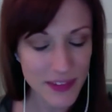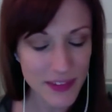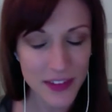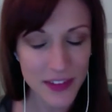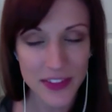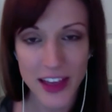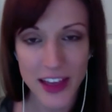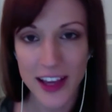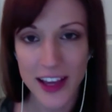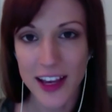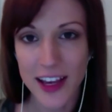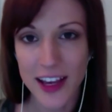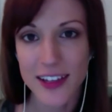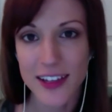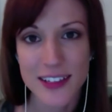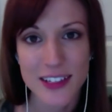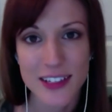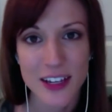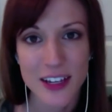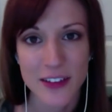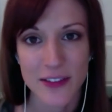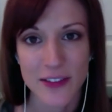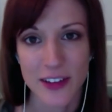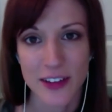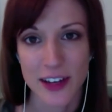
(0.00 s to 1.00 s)
that kind of
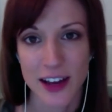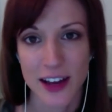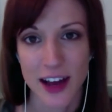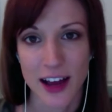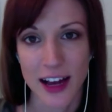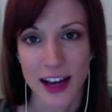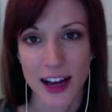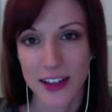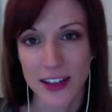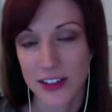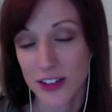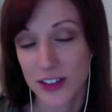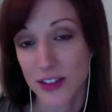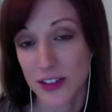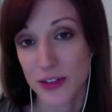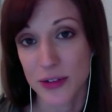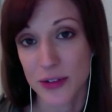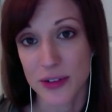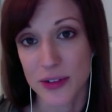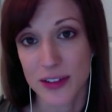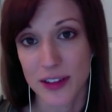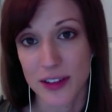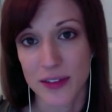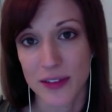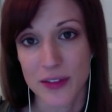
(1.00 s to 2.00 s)
stuff. And I just
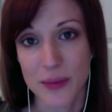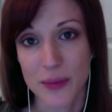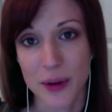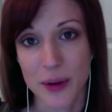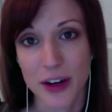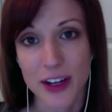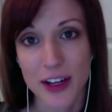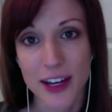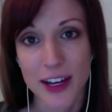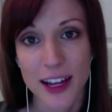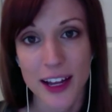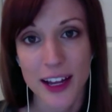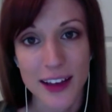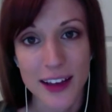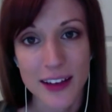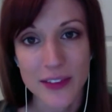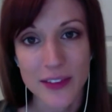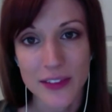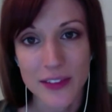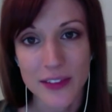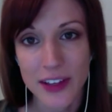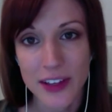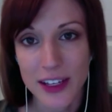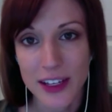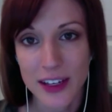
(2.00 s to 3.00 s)
grew to love the marketing end
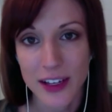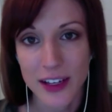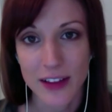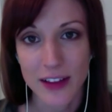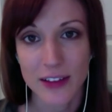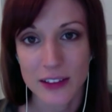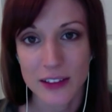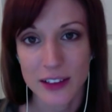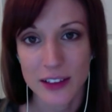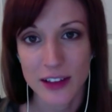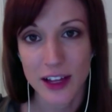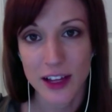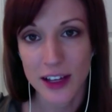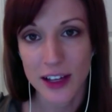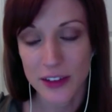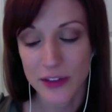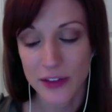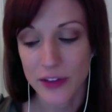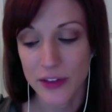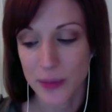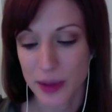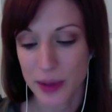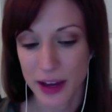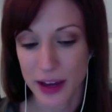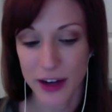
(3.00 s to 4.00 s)
of it. And I learned a lot
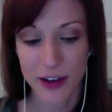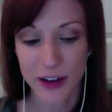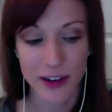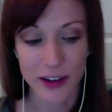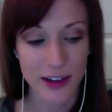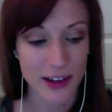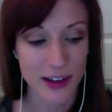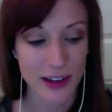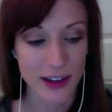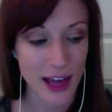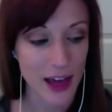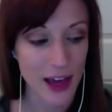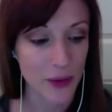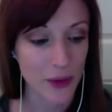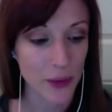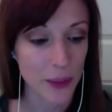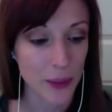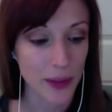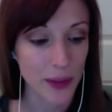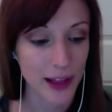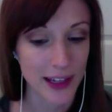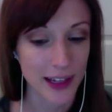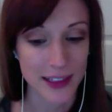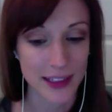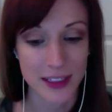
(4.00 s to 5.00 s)
from there and how to
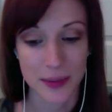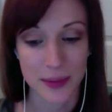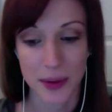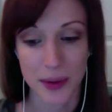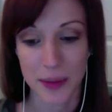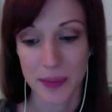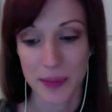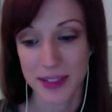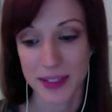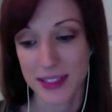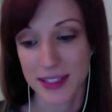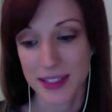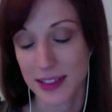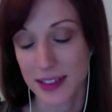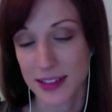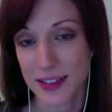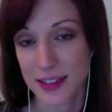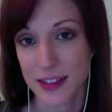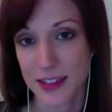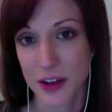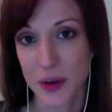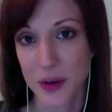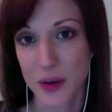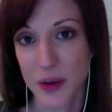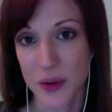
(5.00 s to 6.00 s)
apply it to my business.
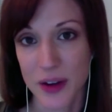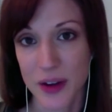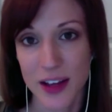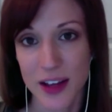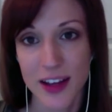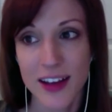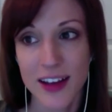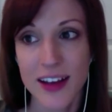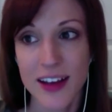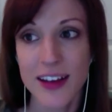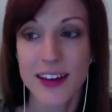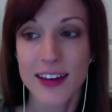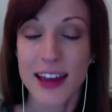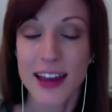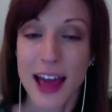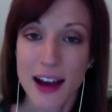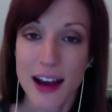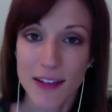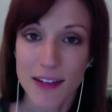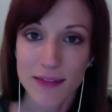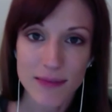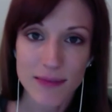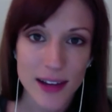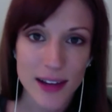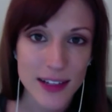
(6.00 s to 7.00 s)
So
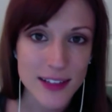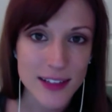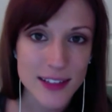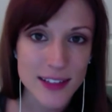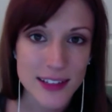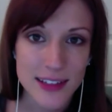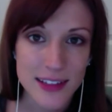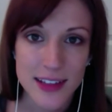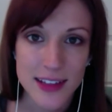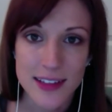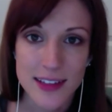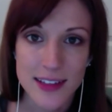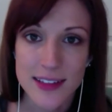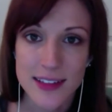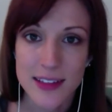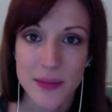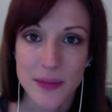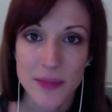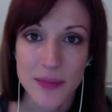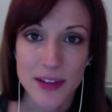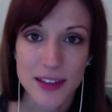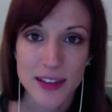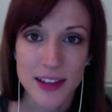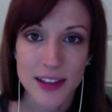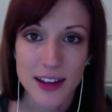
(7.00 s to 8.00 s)
now I see that's
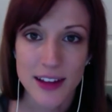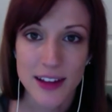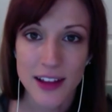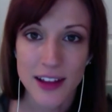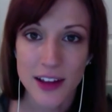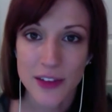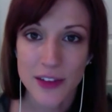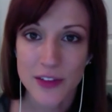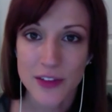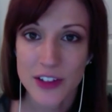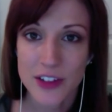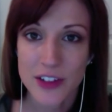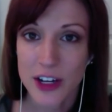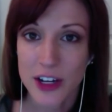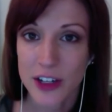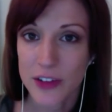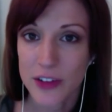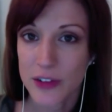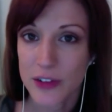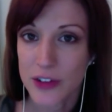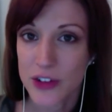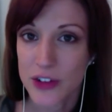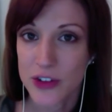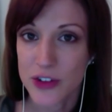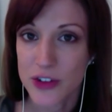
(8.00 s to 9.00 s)
something that a lot of
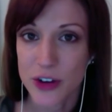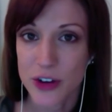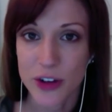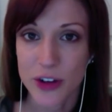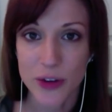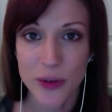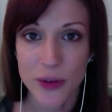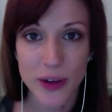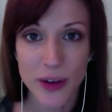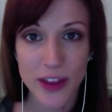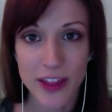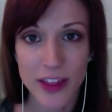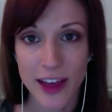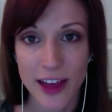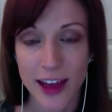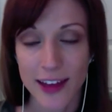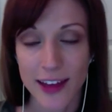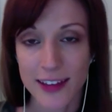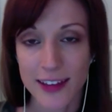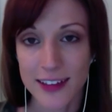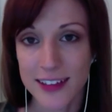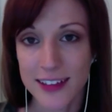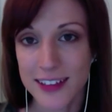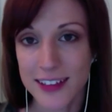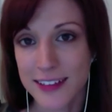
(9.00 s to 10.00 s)
photographers struggle with.
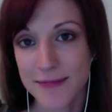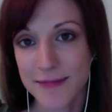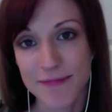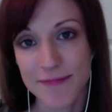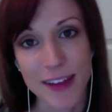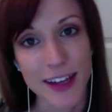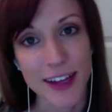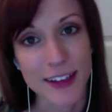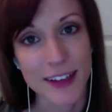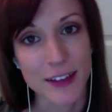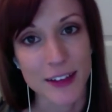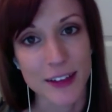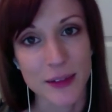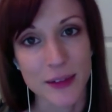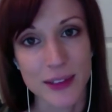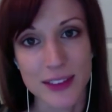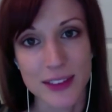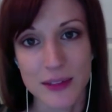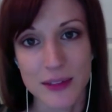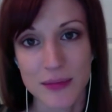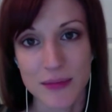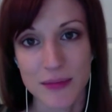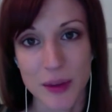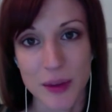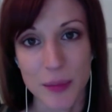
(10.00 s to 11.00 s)
And I know
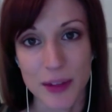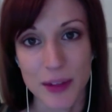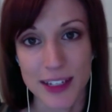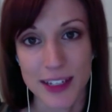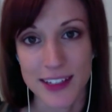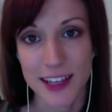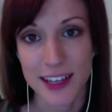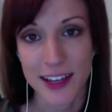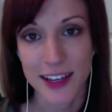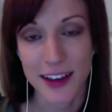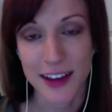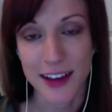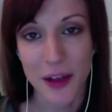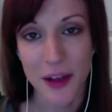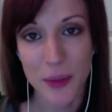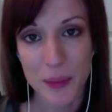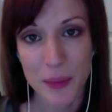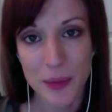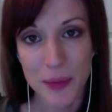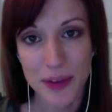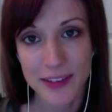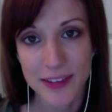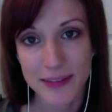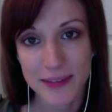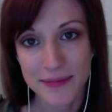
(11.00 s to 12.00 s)
it's a place I can
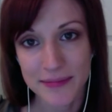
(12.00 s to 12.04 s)
help.